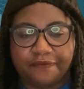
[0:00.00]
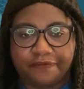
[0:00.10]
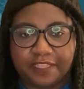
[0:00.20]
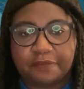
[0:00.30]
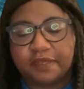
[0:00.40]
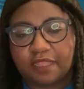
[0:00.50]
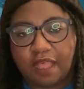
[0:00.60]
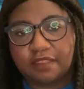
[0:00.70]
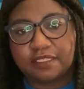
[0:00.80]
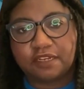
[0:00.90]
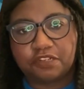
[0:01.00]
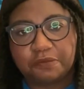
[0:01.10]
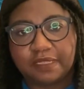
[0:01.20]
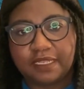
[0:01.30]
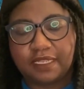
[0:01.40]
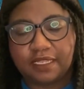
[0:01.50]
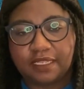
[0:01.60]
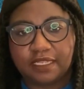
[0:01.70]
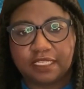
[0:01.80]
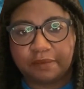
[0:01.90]
This book, All Sinners Bleed,
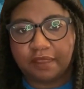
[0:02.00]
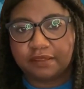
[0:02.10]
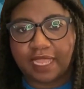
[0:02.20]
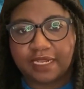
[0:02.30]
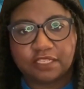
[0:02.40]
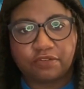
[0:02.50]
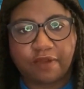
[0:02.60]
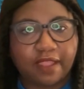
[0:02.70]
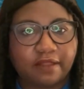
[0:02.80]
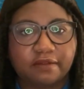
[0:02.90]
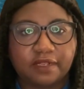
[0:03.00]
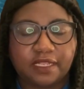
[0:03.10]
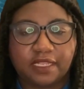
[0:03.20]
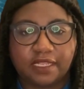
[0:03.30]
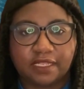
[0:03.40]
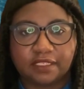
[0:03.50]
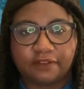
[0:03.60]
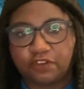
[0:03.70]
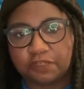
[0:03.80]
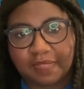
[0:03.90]
is about Titus Crown. He is the
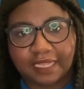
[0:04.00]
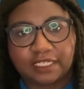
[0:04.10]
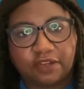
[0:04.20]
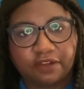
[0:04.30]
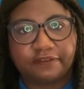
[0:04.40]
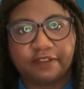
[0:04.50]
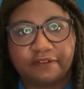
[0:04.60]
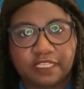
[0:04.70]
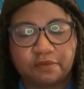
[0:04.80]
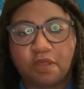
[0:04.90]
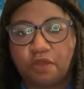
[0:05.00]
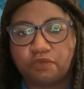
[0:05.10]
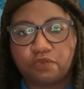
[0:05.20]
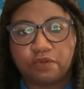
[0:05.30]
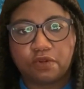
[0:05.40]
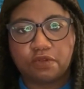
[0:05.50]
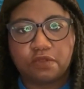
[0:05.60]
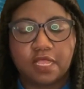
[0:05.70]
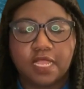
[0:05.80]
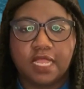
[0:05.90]
first black sheriff of a small rural
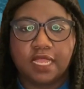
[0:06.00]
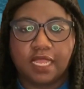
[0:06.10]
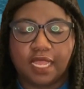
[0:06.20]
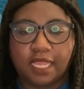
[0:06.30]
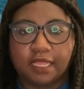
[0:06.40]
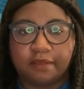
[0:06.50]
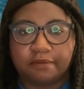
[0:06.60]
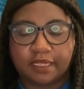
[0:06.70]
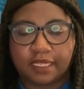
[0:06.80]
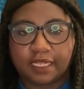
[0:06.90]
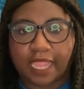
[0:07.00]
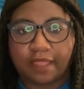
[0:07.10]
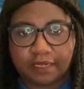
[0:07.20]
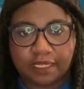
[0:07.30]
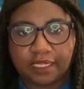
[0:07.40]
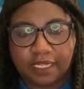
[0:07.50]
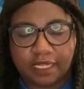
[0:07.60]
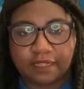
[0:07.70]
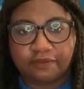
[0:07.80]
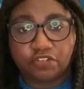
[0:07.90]
county
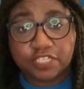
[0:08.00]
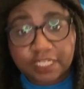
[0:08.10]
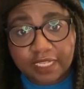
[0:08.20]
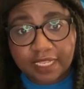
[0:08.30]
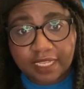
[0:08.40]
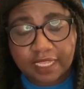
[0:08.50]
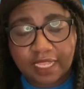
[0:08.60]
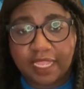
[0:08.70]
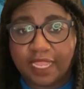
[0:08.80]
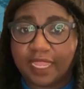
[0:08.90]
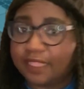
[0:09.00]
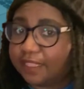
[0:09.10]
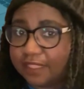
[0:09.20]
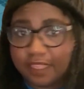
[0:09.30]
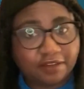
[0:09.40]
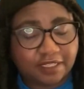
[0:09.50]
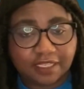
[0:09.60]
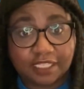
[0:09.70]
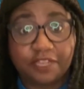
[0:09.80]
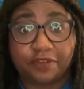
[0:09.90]
in Virginia, and there's a
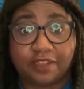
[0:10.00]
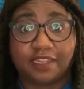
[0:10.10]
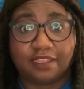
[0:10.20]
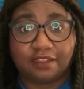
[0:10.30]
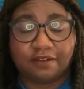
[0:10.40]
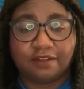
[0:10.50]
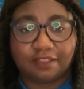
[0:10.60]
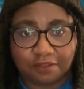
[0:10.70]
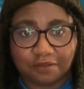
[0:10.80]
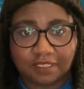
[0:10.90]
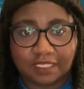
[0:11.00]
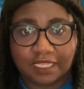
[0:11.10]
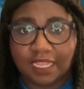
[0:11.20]
serial killer loose.